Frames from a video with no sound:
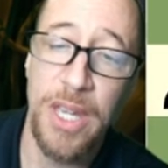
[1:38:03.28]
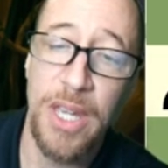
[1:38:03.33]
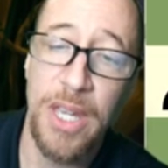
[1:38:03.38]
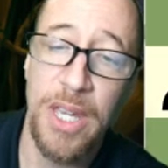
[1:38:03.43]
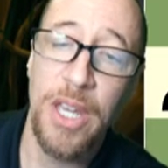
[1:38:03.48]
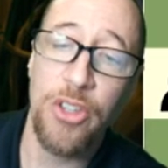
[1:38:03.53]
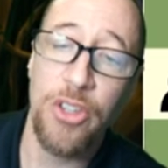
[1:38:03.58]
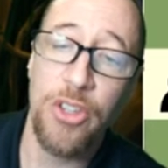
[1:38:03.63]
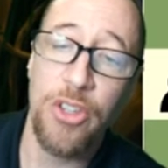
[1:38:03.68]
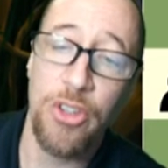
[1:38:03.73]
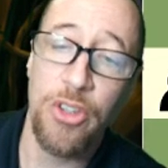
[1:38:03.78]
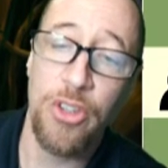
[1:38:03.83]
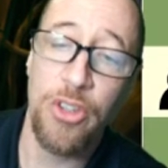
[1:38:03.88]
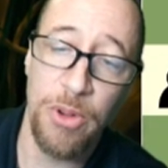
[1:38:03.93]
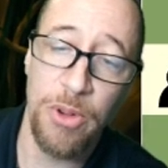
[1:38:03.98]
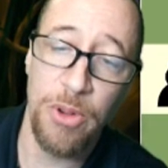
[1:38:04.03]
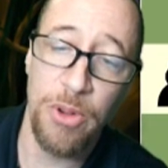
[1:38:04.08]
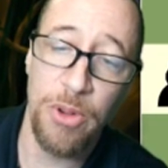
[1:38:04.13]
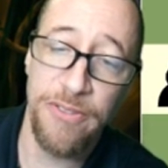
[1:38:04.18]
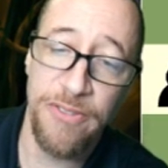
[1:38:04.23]
you can move
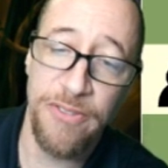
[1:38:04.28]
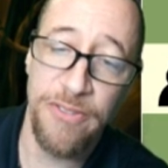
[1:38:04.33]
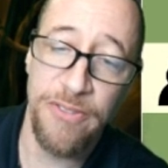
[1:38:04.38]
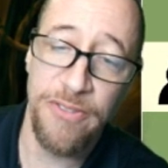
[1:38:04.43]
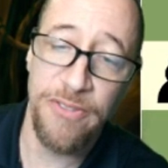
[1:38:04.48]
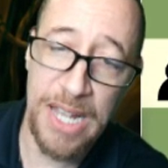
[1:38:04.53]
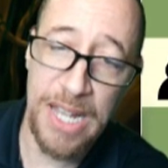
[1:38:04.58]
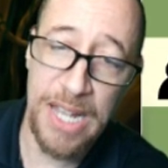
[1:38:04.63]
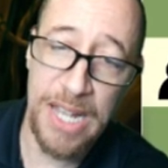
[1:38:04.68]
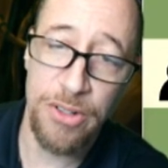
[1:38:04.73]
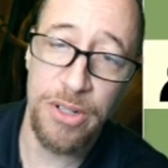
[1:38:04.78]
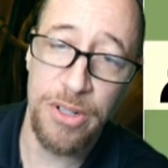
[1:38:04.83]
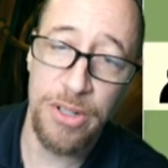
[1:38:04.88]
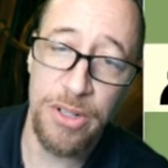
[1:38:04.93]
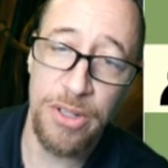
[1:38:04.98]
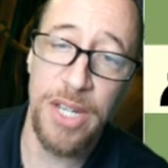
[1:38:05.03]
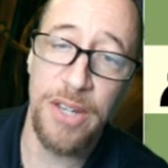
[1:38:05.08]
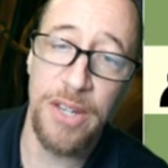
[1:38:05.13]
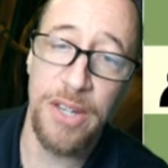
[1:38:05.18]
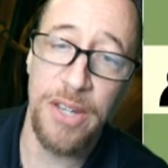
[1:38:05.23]
faster
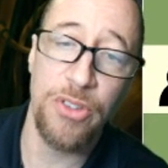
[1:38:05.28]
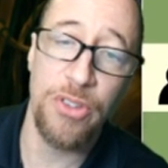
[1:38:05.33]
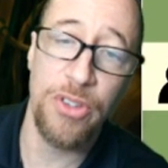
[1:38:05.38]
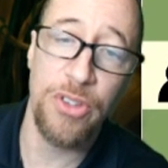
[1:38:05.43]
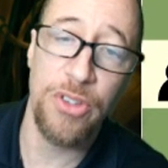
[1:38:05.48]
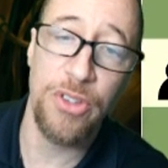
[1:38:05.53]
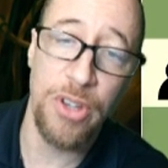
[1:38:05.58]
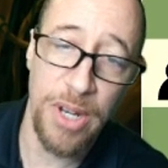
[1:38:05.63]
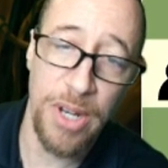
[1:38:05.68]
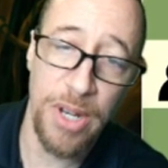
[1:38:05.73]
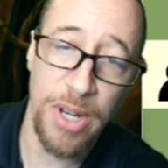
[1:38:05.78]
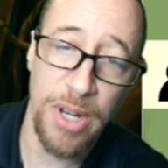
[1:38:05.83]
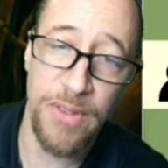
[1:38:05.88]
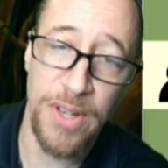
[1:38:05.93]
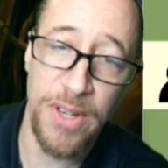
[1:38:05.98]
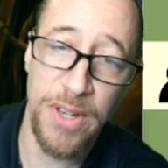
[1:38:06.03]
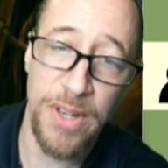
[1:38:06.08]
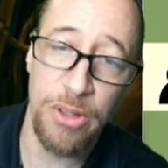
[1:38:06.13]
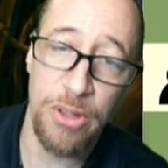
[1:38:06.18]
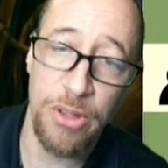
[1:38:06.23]
than if you don't have
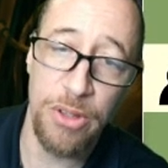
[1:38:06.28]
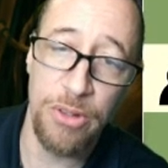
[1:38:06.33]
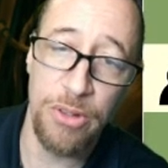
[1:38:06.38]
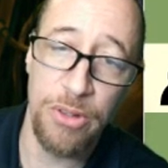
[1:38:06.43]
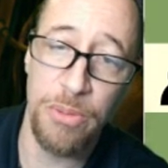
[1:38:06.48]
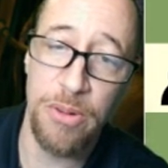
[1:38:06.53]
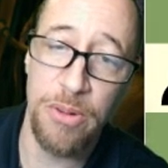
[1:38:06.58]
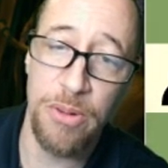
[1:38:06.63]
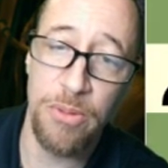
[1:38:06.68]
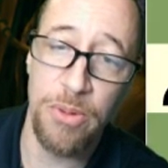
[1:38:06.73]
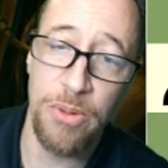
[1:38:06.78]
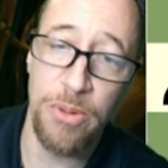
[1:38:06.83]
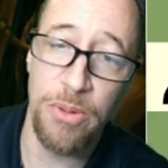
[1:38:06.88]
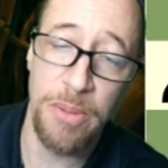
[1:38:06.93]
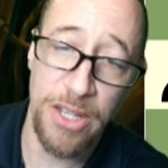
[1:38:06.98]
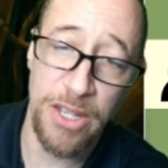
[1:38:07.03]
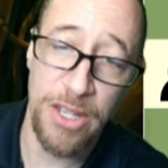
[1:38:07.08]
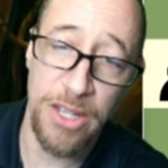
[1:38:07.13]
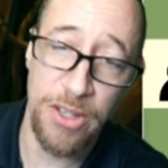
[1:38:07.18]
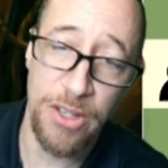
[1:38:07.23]
any clue about what they
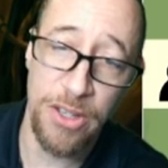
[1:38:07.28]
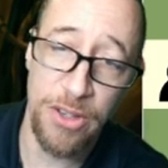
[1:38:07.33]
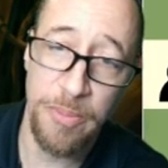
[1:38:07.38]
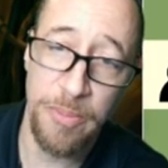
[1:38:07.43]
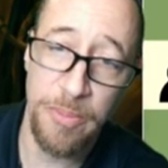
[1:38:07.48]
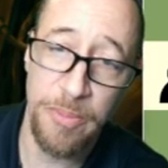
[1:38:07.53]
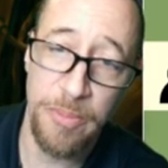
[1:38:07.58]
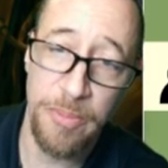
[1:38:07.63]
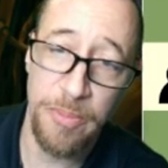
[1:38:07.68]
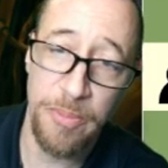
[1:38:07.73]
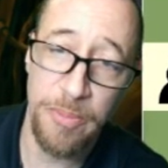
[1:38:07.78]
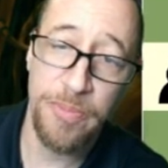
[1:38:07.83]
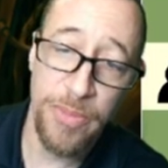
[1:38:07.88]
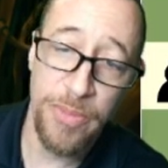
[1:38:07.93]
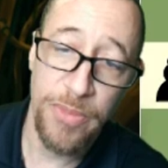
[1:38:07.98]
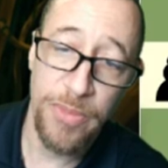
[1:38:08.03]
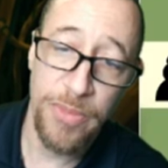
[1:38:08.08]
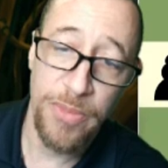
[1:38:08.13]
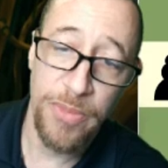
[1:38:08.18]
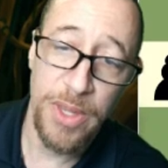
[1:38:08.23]
might do.
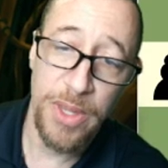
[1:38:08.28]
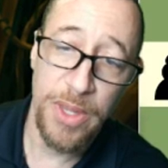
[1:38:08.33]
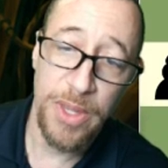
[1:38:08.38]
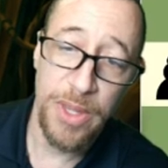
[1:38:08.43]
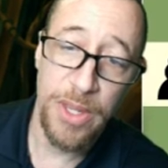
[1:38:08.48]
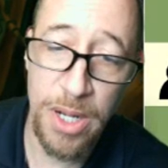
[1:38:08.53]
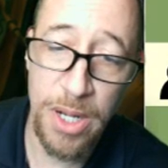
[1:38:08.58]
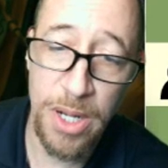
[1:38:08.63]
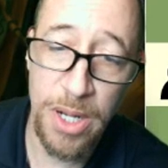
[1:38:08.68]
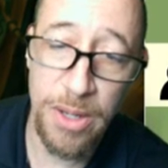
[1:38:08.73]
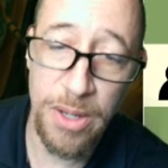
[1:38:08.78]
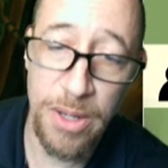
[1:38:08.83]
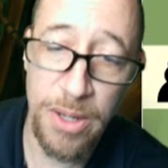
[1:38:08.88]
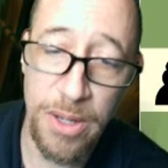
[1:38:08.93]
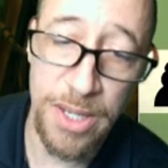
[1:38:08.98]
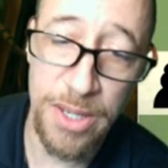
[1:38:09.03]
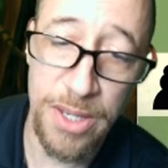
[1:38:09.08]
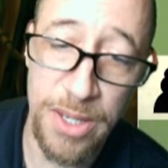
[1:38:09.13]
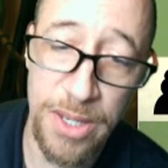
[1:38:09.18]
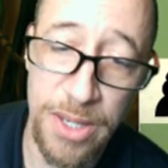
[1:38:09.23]
So you want to
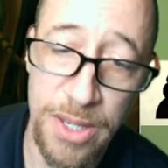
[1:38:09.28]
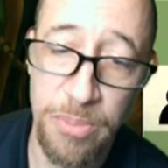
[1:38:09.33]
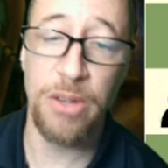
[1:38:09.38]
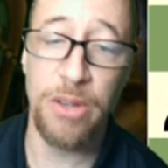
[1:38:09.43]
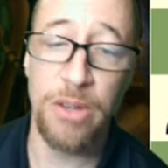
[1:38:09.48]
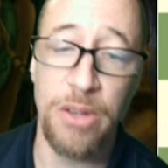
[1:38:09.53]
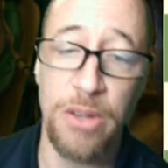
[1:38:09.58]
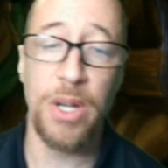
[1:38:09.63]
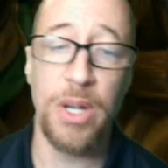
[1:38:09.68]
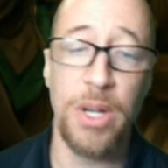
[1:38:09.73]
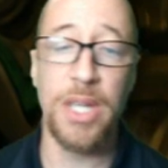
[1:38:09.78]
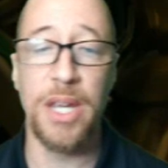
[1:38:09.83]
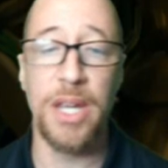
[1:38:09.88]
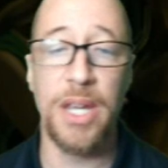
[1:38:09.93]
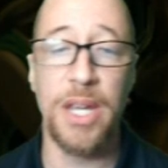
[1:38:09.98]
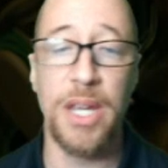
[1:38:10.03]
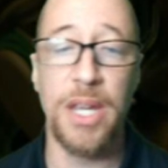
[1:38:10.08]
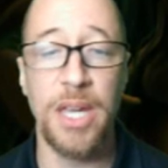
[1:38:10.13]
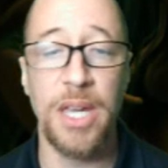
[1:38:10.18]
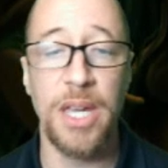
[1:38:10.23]
anticipate. You want to get
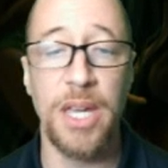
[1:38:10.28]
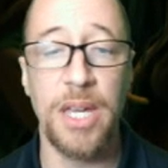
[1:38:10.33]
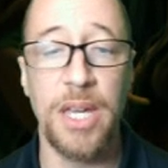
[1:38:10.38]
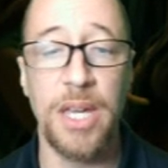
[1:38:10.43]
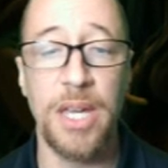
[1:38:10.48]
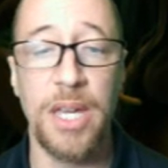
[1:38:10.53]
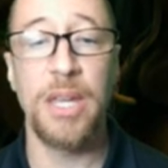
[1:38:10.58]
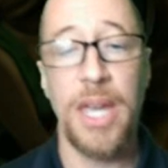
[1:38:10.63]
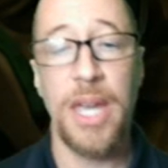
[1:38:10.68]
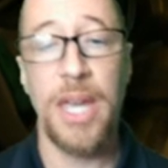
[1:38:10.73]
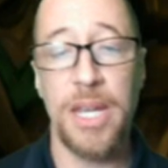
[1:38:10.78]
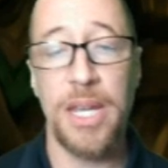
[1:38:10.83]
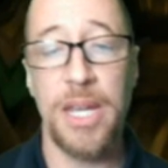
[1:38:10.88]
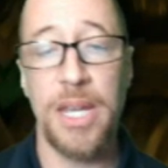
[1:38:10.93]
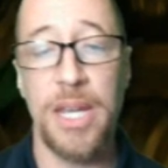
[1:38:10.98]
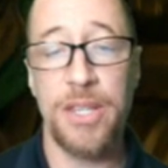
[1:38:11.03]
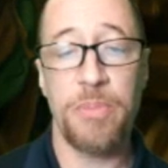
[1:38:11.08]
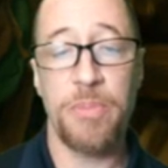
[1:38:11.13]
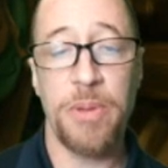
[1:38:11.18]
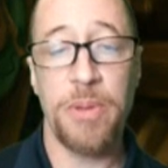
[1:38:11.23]
ahead and
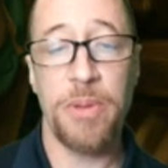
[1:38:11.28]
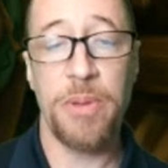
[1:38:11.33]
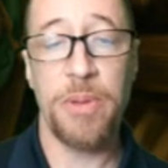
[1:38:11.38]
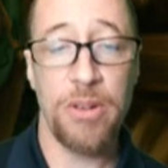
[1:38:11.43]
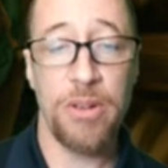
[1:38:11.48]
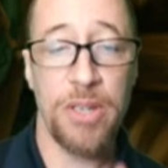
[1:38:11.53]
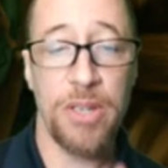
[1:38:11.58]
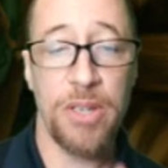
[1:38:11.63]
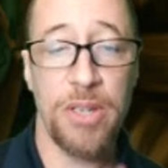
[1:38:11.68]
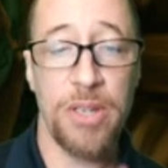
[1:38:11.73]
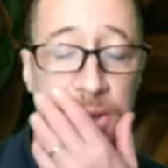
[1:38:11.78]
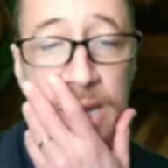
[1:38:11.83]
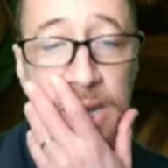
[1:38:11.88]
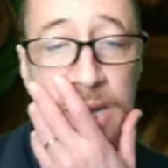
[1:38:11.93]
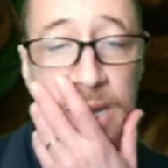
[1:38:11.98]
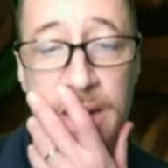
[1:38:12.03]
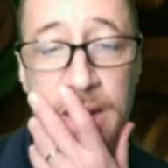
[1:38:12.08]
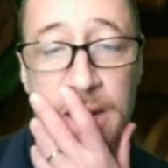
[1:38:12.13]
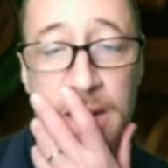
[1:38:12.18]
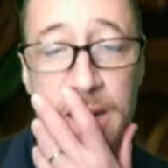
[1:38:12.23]
anticipate. Okay, so that's
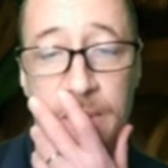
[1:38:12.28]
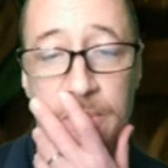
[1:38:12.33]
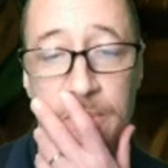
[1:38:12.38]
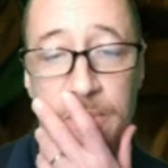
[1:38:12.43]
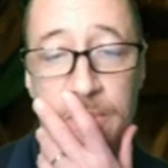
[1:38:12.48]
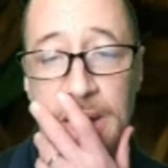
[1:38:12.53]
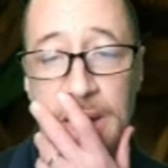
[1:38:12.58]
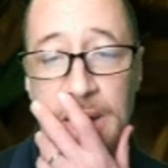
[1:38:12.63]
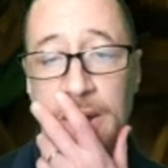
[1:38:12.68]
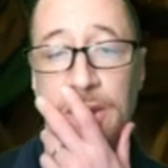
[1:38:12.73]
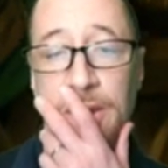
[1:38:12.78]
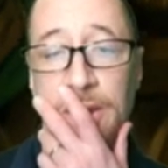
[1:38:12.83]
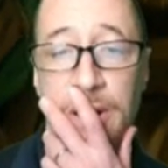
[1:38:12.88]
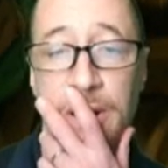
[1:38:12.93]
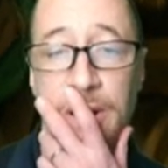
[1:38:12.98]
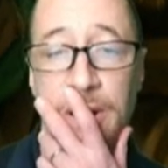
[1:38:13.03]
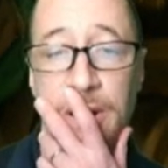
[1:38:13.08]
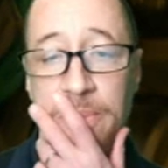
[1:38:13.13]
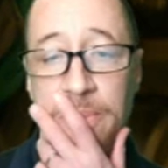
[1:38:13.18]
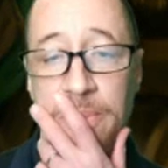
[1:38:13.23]
going to come down and
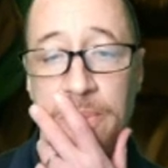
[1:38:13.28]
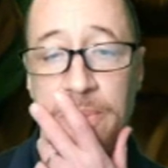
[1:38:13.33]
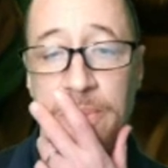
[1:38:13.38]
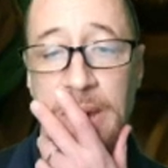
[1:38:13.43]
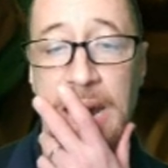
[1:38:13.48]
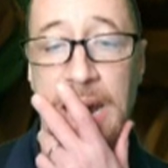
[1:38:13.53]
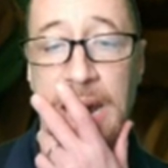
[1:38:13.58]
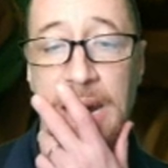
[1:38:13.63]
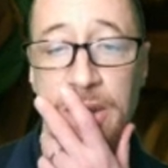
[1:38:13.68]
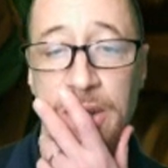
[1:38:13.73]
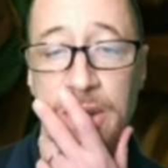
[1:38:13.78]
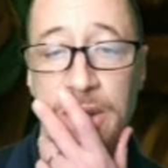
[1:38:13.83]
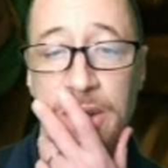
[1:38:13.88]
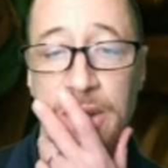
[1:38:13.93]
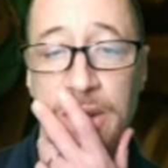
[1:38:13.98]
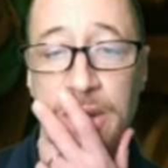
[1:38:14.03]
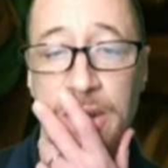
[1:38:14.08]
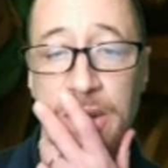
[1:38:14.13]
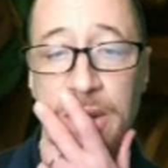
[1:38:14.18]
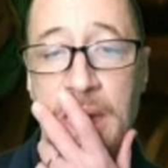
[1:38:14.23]
start some action.
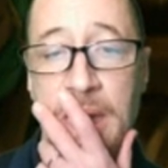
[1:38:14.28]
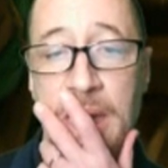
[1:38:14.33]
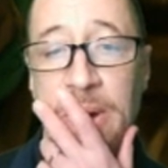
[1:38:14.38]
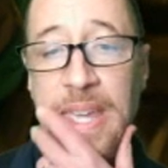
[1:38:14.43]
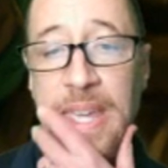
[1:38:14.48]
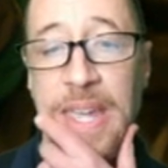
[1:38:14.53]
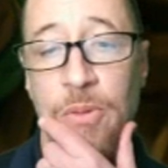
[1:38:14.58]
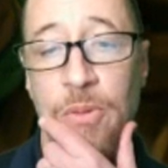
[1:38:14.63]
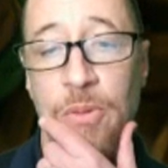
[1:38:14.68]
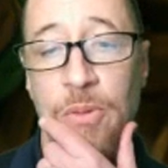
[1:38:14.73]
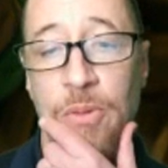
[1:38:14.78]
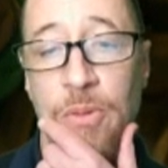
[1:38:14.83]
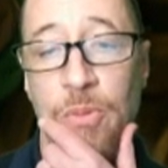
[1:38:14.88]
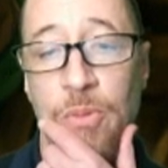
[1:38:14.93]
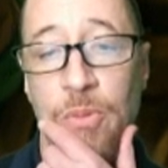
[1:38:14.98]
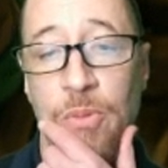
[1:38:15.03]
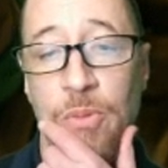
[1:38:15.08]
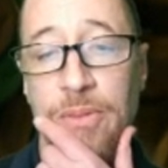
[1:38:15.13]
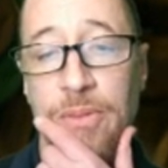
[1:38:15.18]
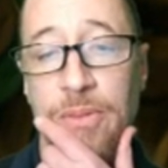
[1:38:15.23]
But can we
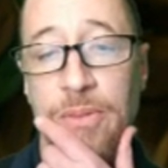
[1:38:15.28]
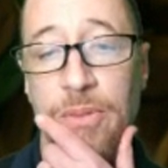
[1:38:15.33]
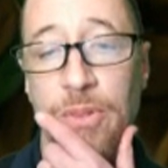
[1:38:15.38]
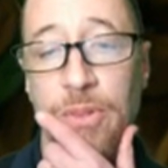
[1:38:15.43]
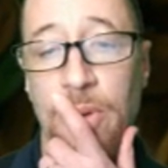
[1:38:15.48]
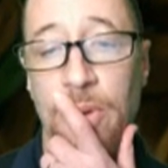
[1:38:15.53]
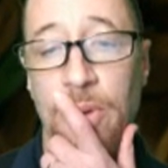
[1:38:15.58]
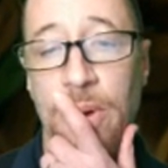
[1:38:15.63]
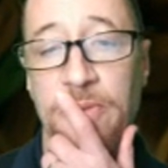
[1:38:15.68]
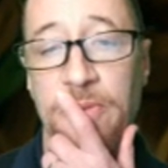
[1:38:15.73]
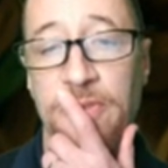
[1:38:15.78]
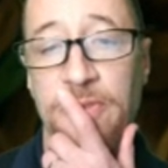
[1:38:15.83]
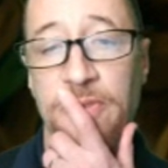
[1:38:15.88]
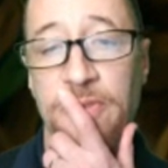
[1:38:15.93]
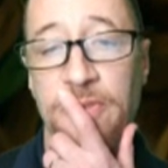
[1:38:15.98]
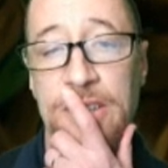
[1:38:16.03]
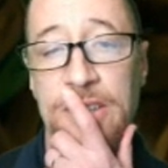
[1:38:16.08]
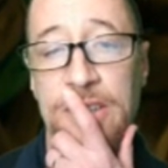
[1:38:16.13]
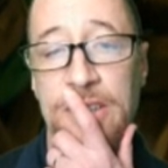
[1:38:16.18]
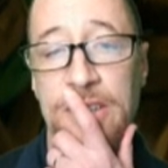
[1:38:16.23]
get going
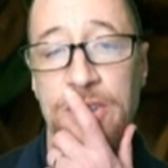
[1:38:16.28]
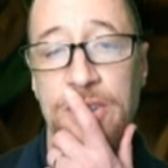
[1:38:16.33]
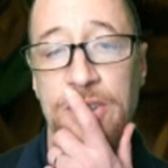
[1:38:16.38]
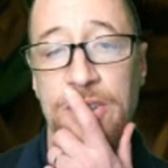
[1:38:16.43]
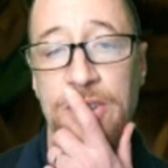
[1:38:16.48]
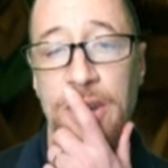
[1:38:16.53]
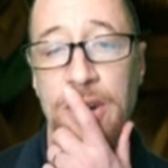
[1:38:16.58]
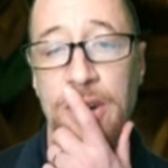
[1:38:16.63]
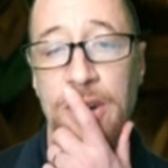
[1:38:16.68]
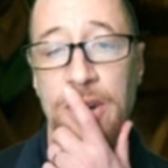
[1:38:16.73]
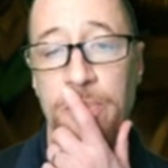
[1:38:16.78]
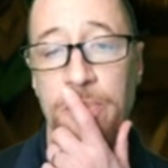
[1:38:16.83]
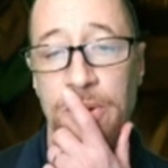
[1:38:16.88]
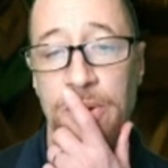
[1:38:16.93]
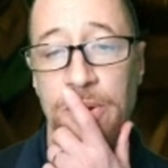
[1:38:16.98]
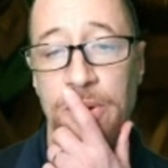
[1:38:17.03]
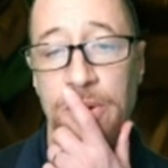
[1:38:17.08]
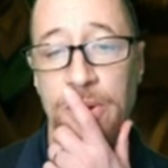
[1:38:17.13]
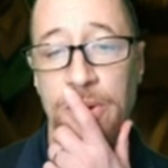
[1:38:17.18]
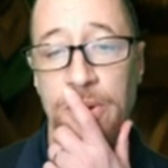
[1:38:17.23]
faster than our opponent?